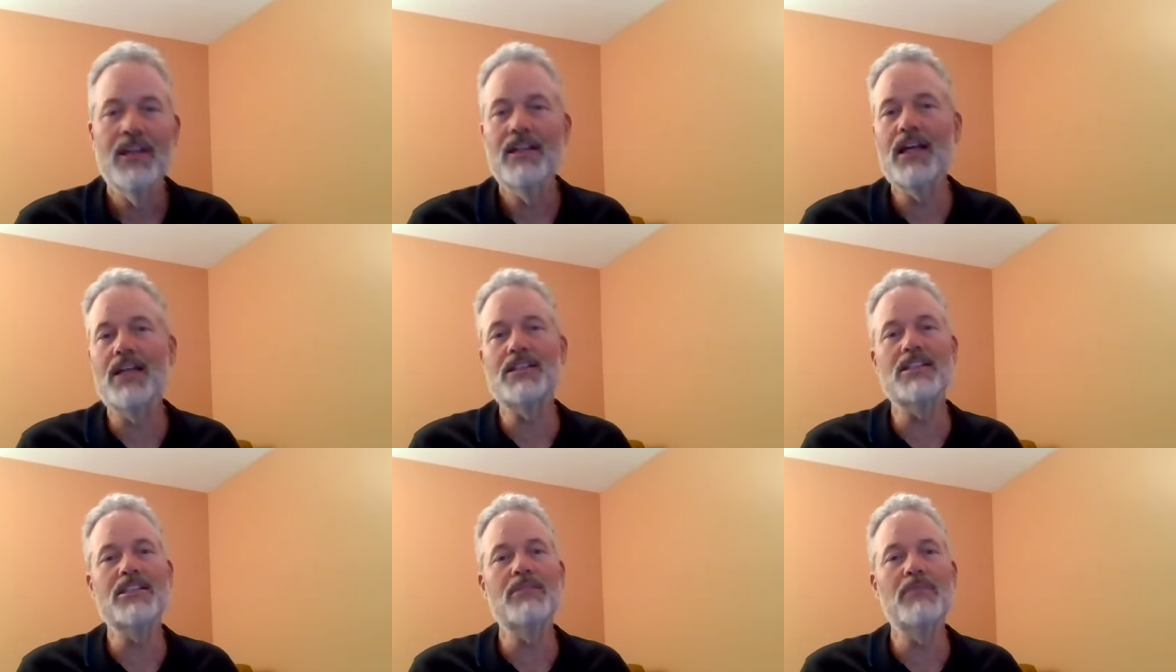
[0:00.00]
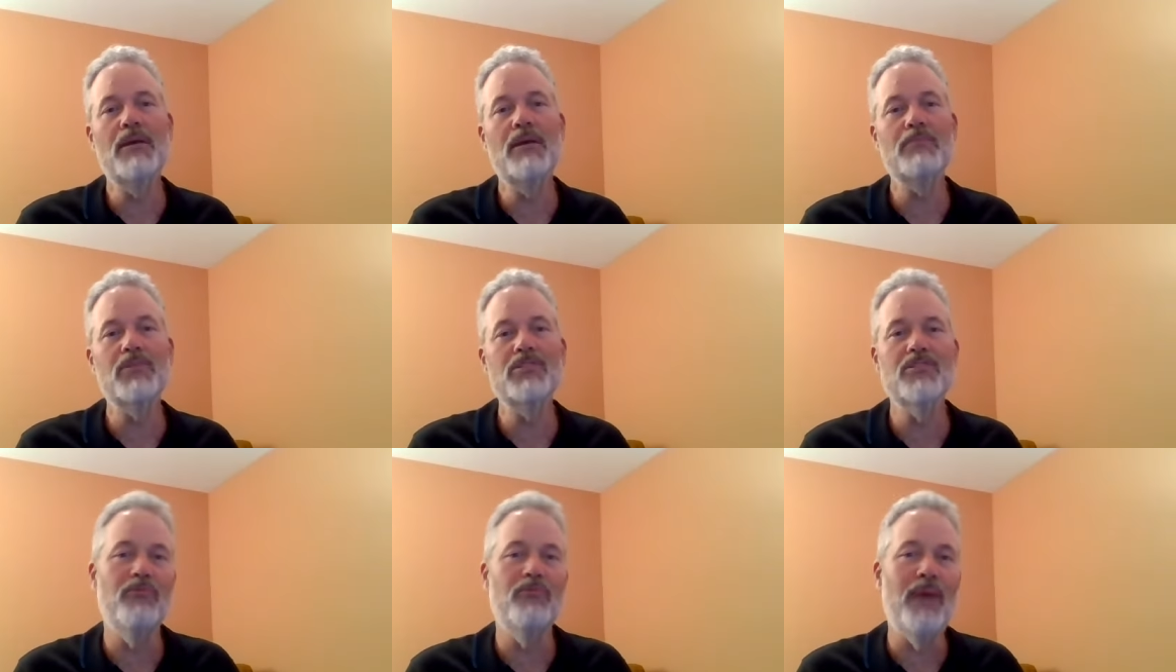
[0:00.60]
not just the
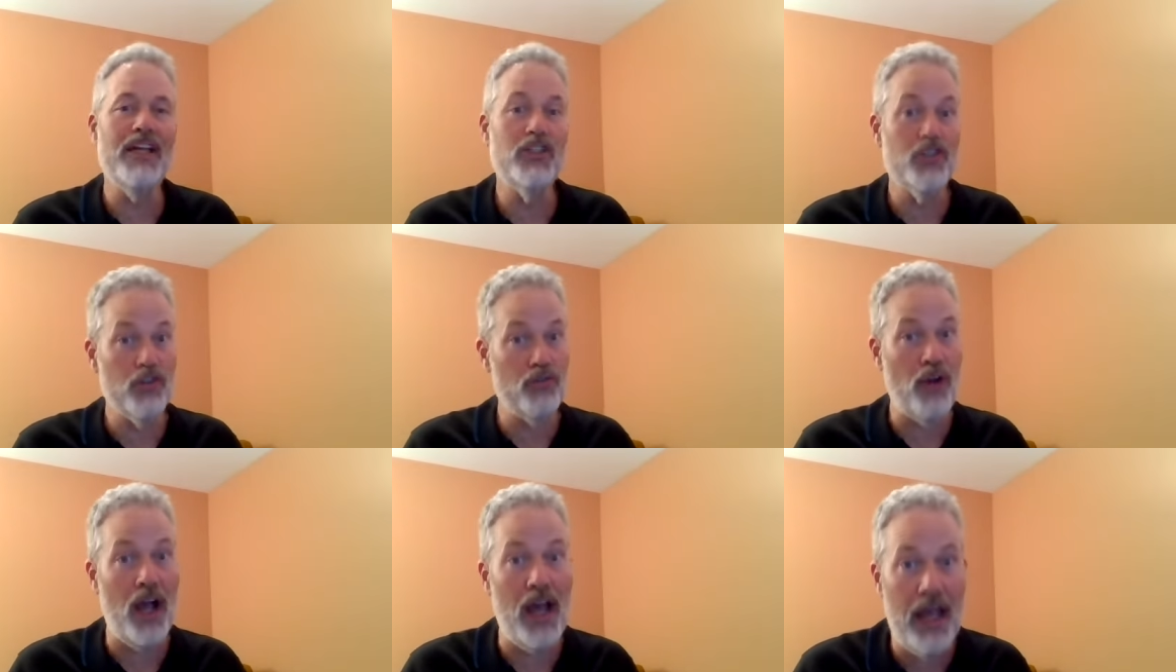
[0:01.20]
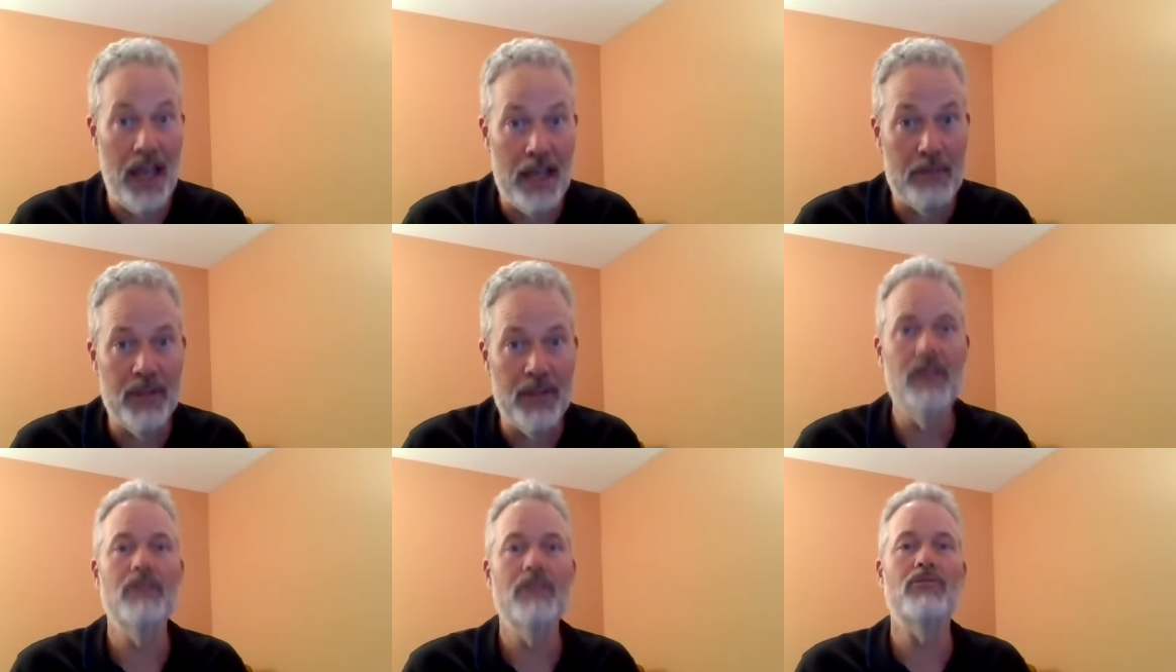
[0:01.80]
members of my
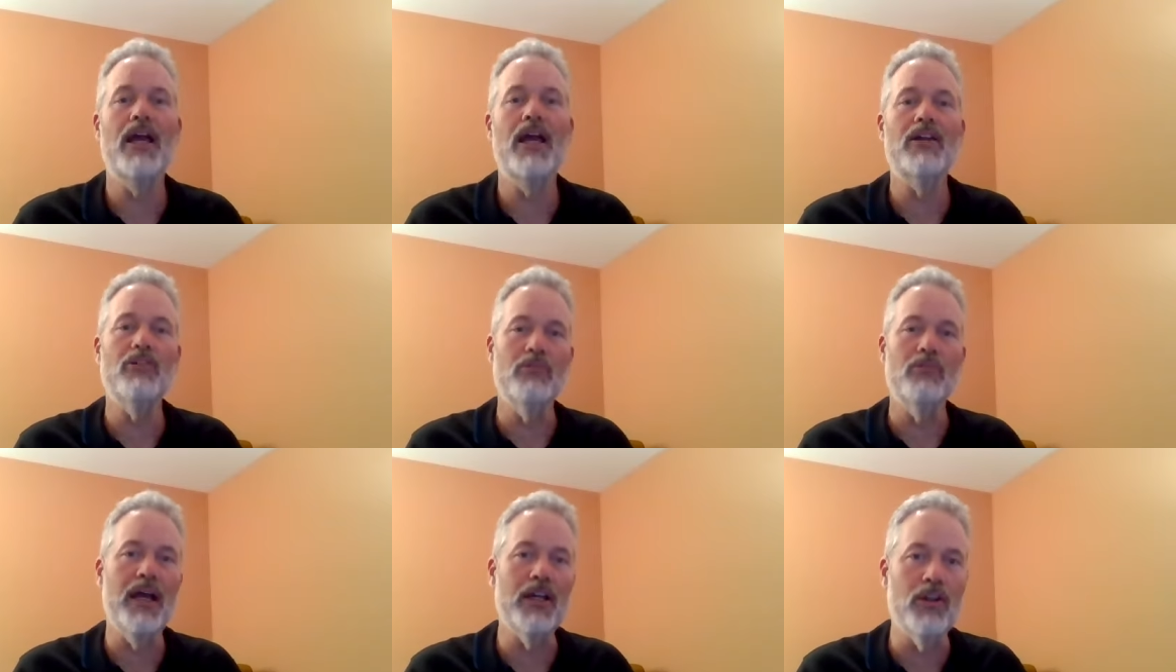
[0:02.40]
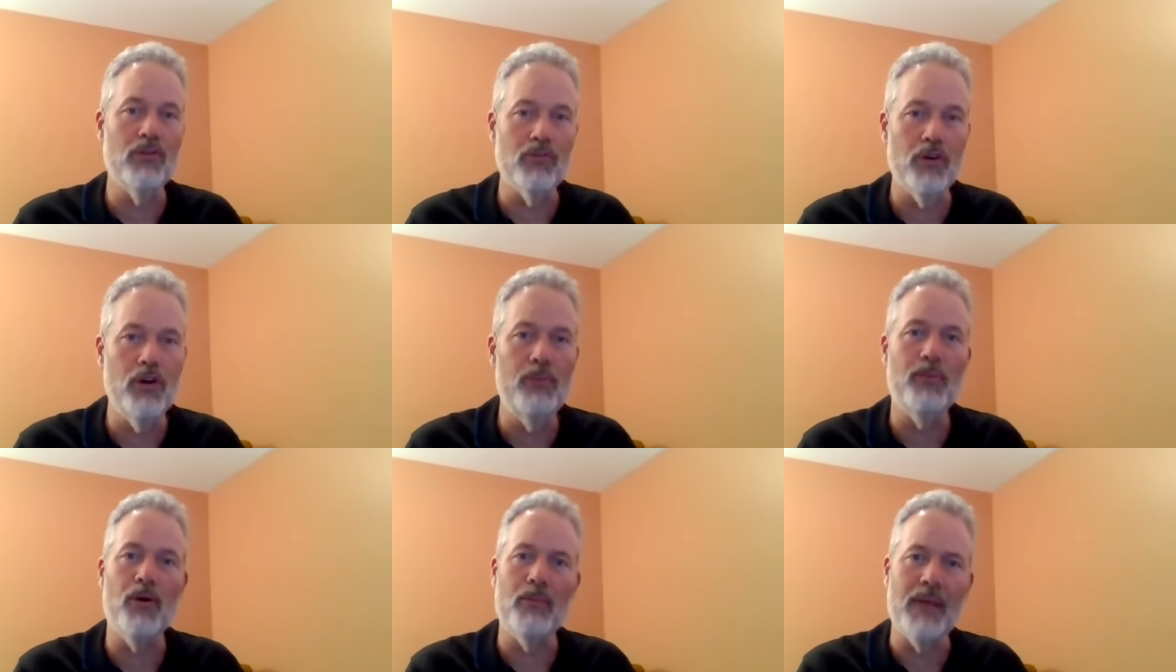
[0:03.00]
tribe, right, or my
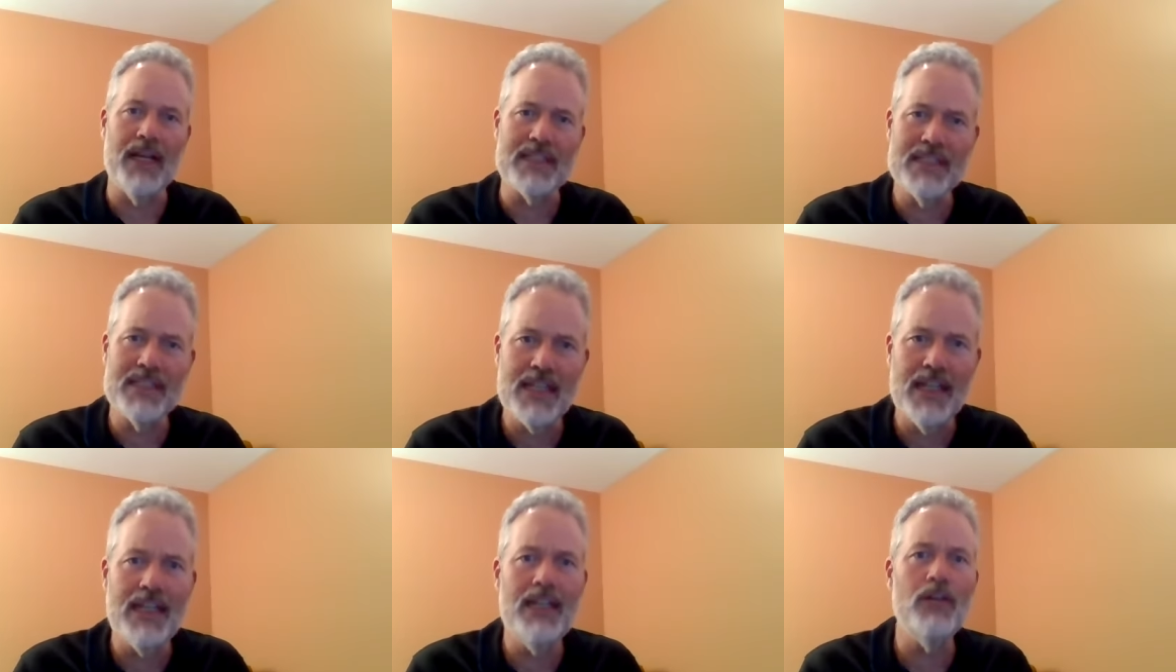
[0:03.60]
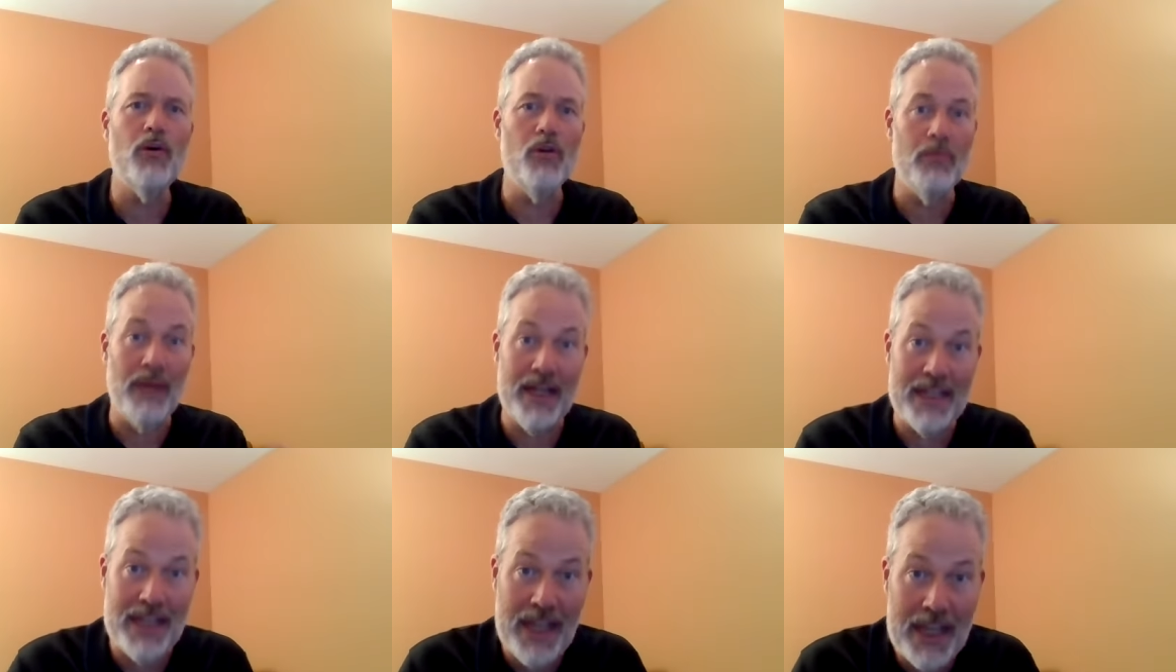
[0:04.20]
group or my city or
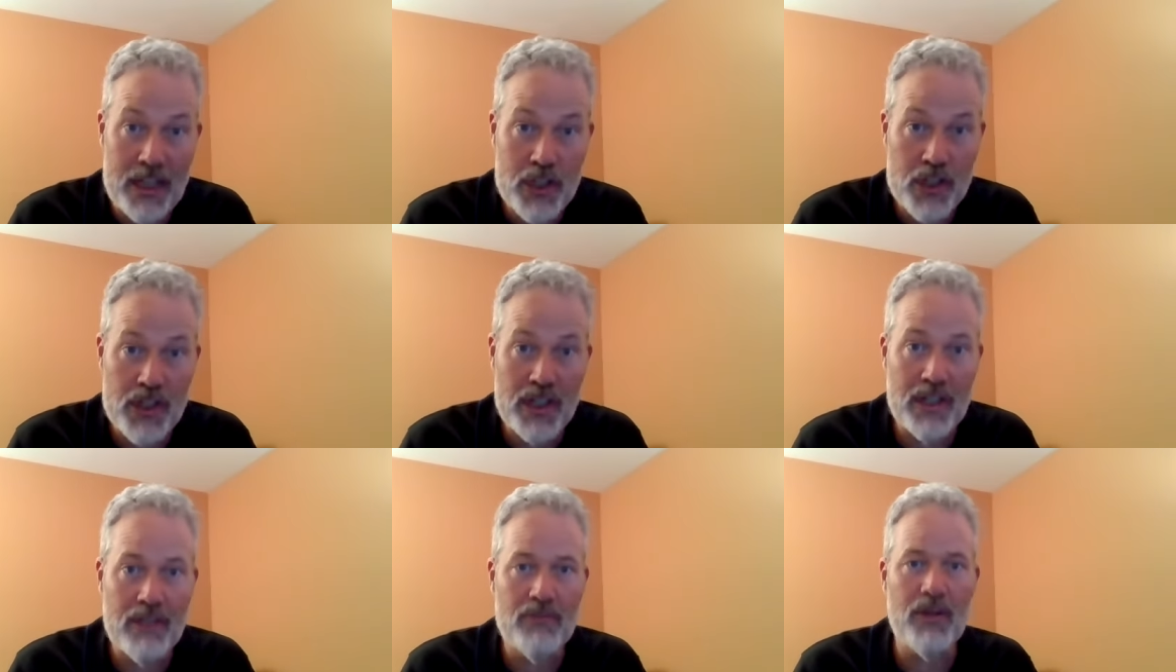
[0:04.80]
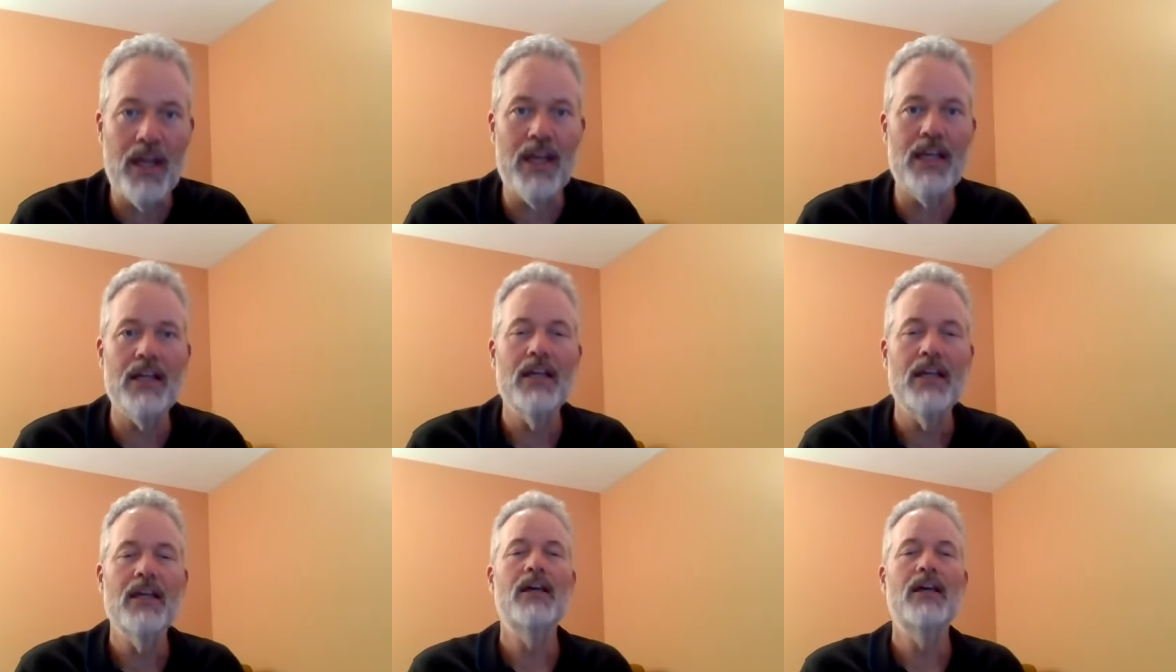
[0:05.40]
my nation, right,